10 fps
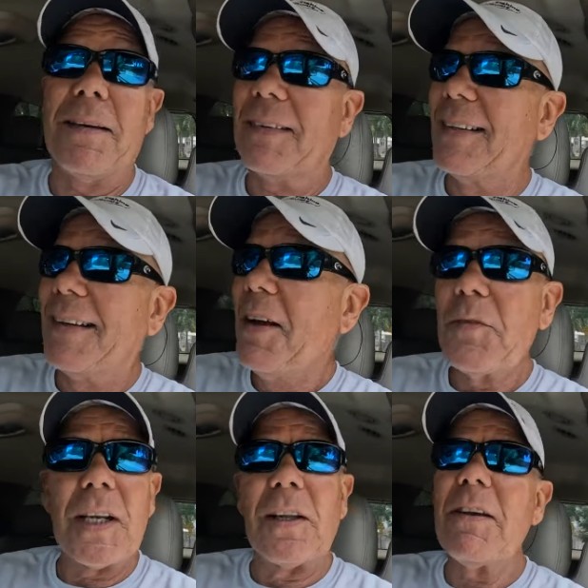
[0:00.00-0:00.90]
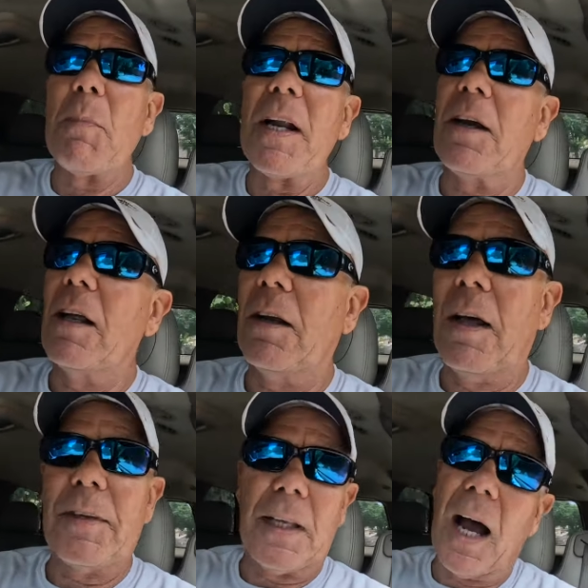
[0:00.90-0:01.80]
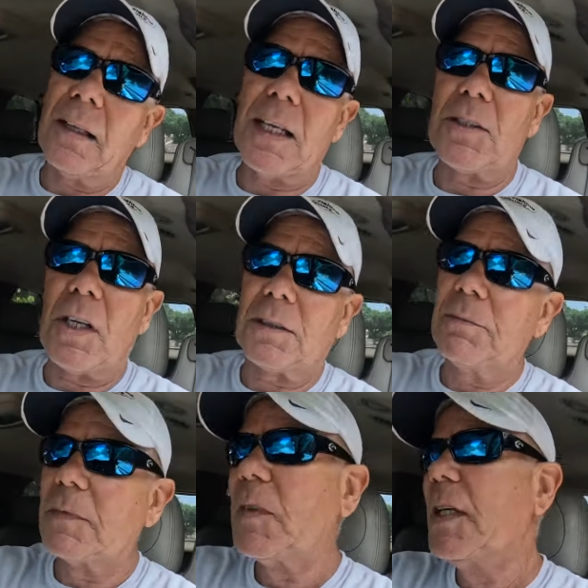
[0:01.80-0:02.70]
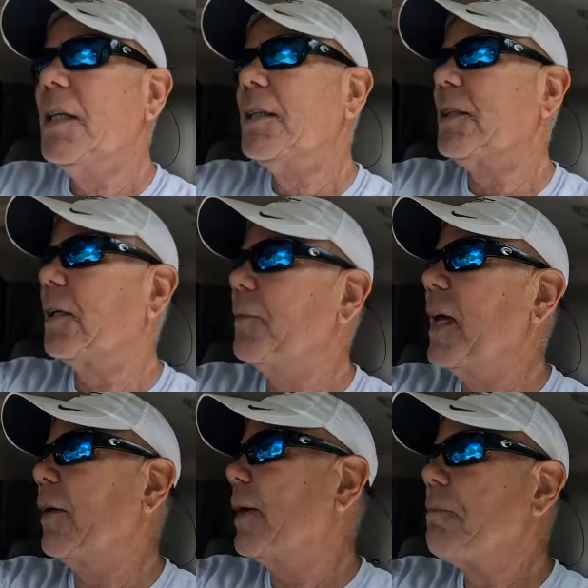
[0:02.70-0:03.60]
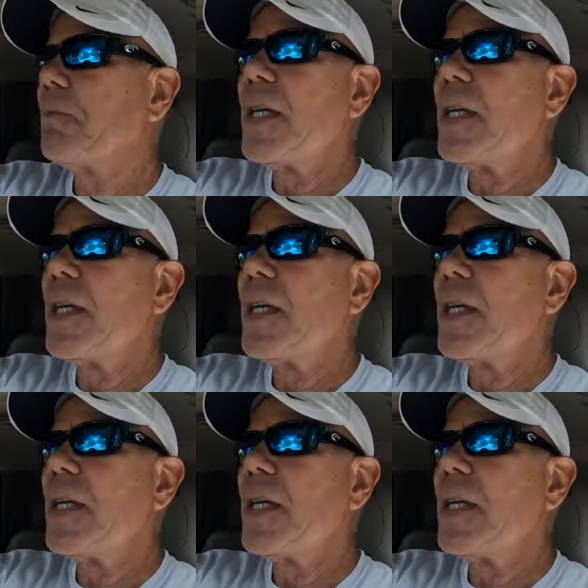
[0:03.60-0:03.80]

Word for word: If you're gonna leave money on, on the dock, that's awesome. So anyway,